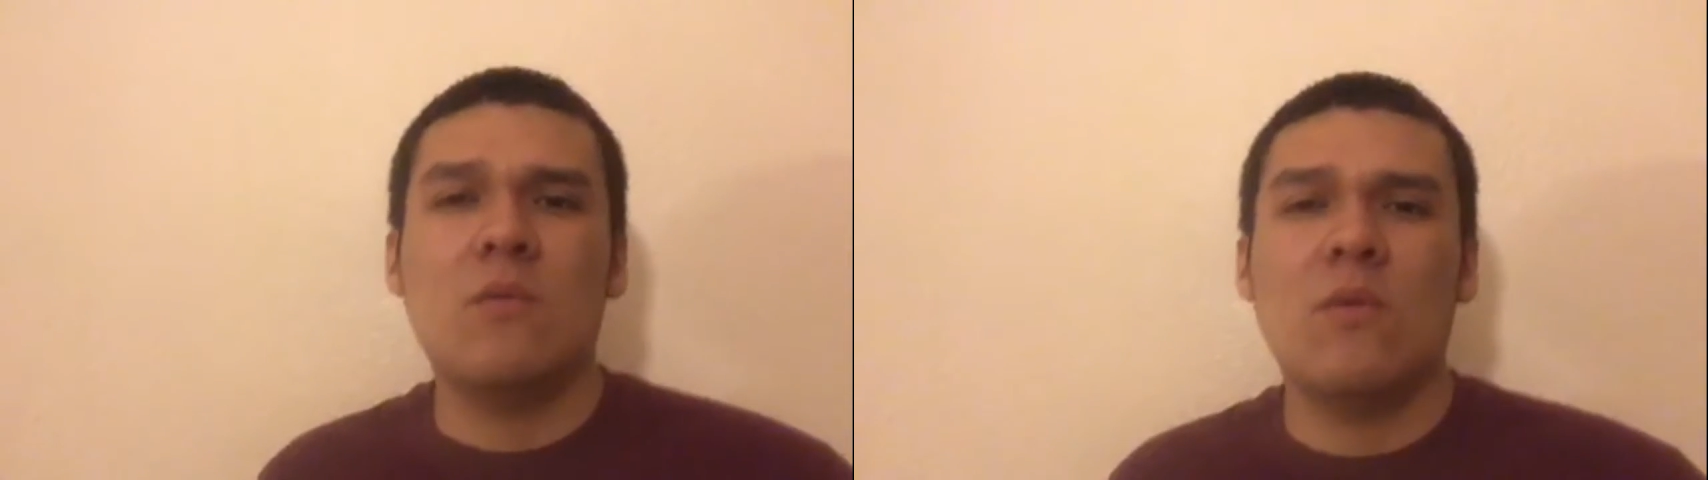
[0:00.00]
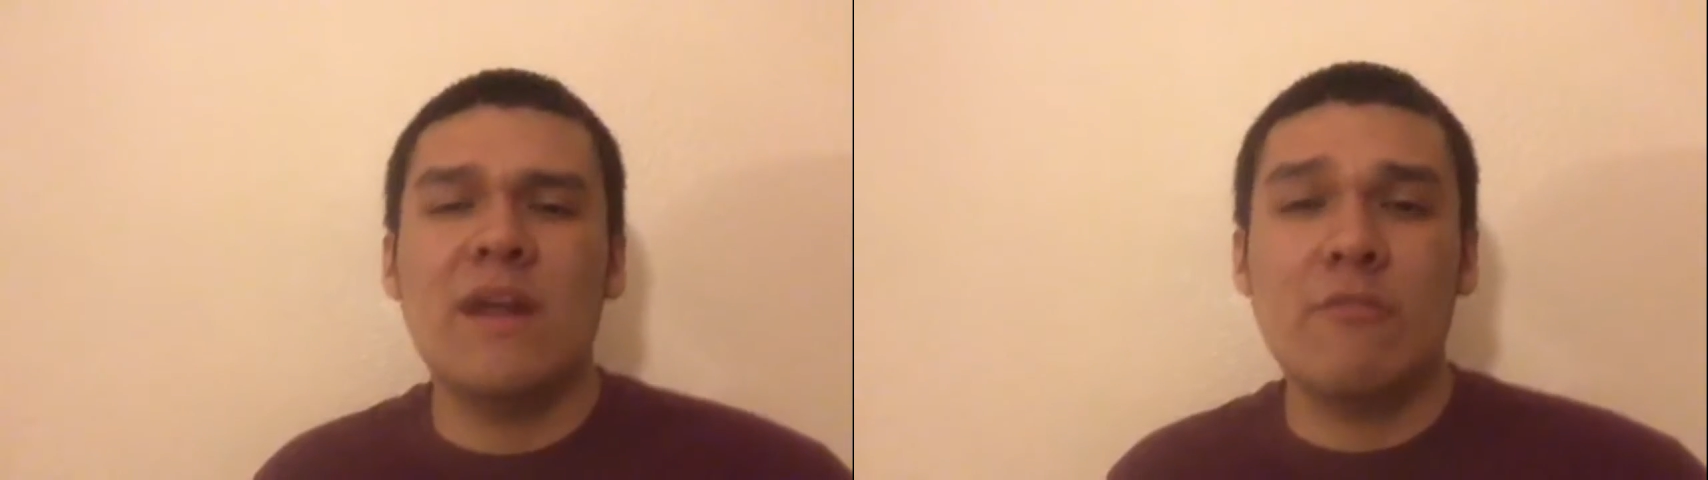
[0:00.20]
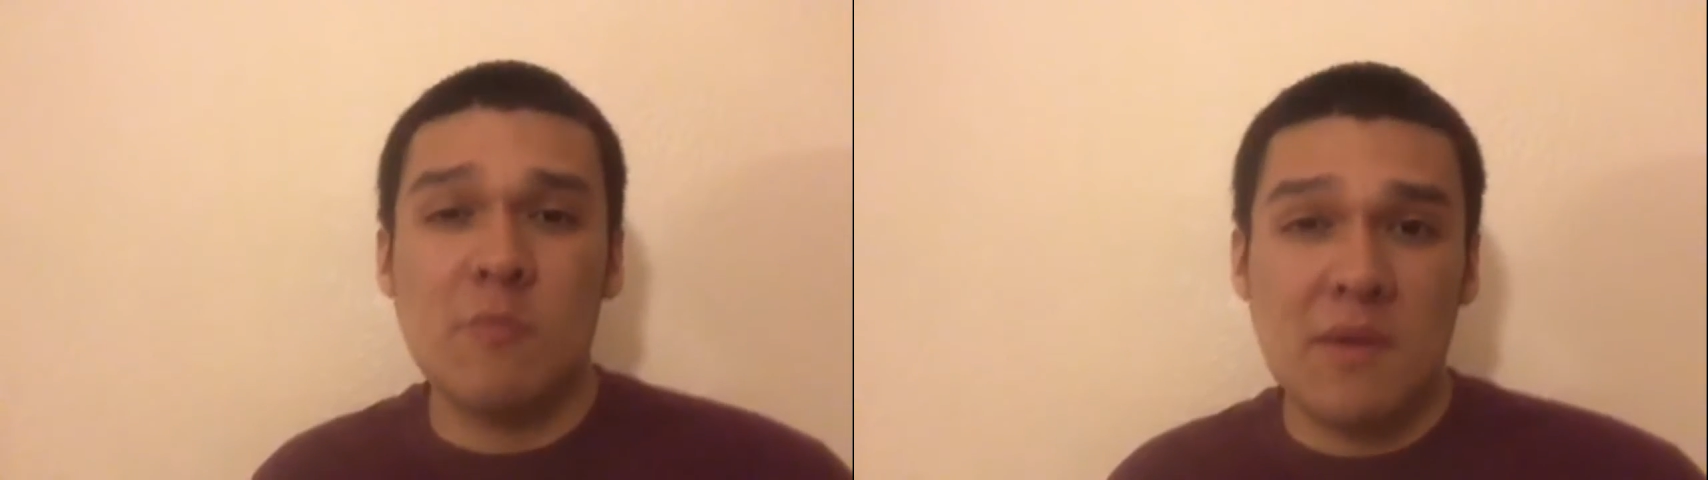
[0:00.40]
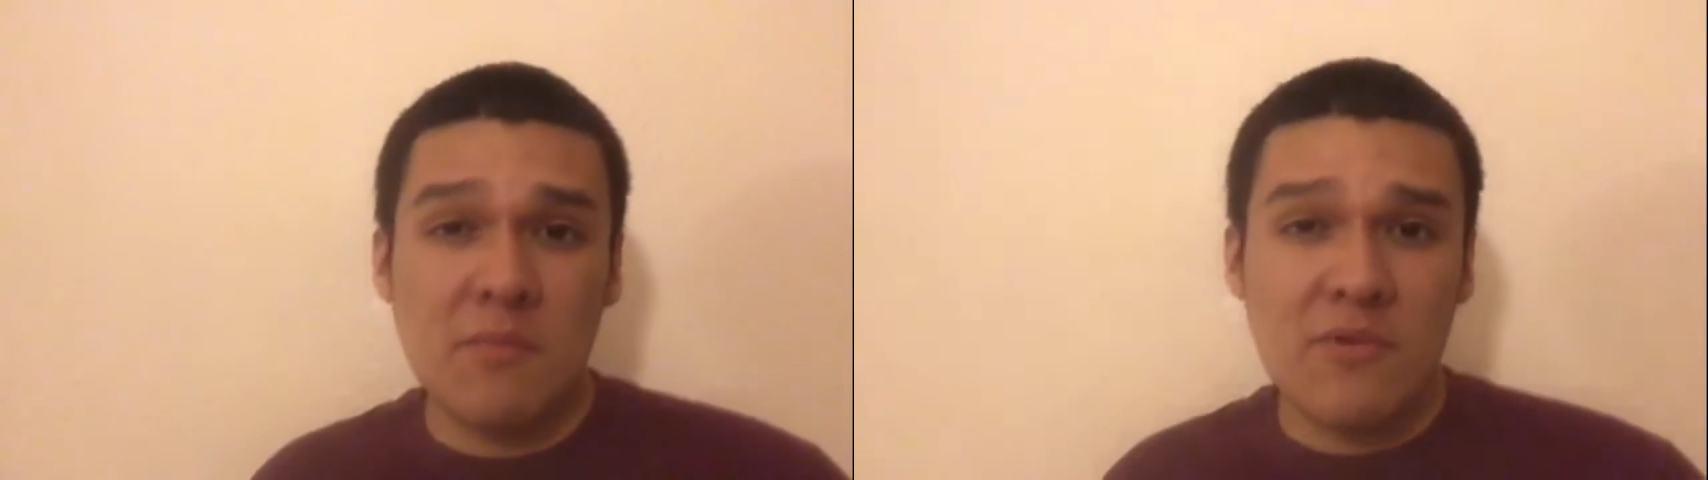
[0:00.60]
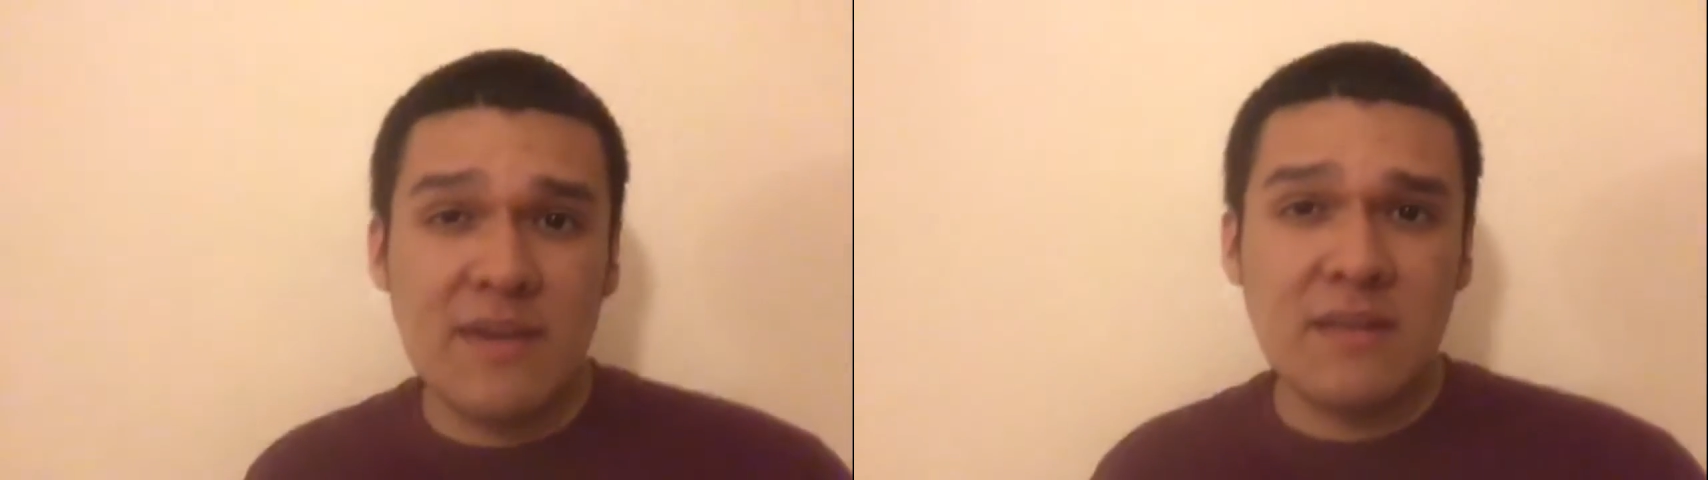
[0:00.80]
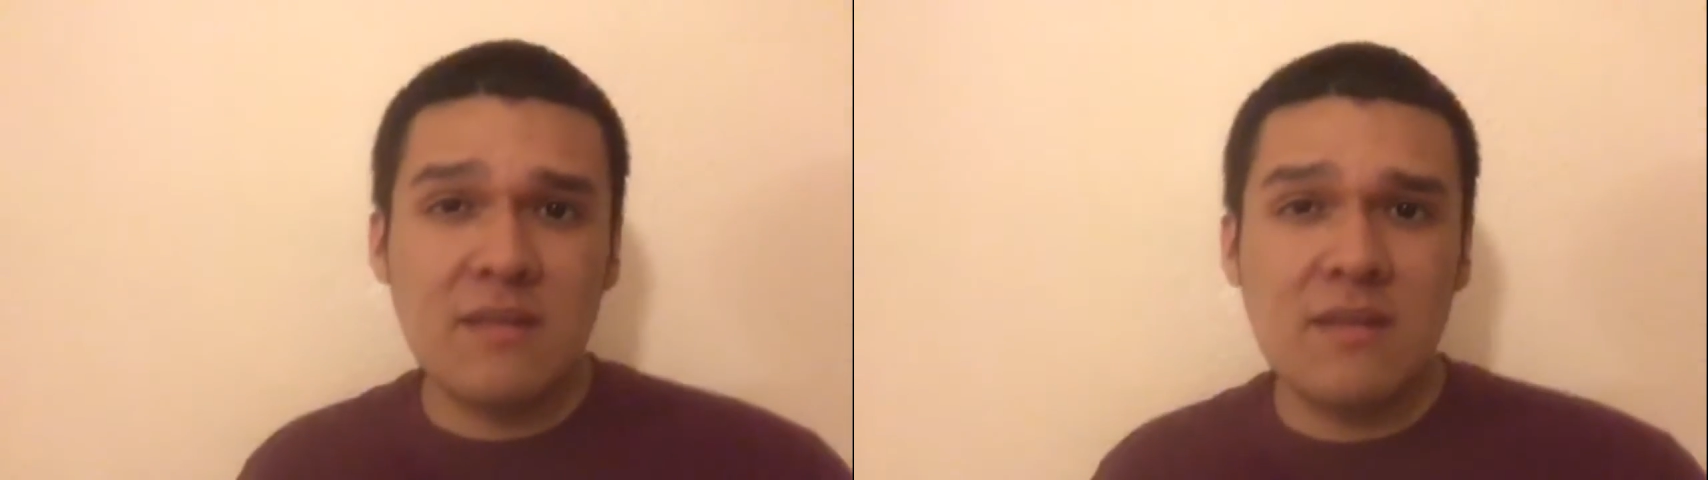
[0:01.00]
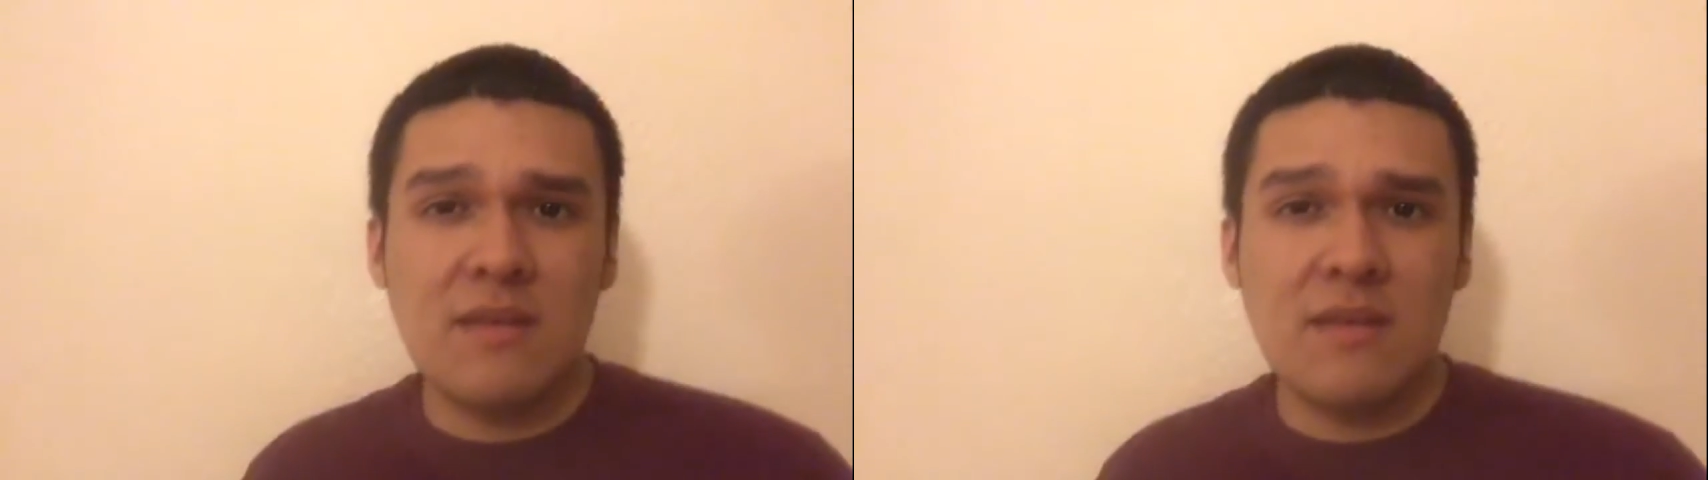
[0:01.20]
what I remember it,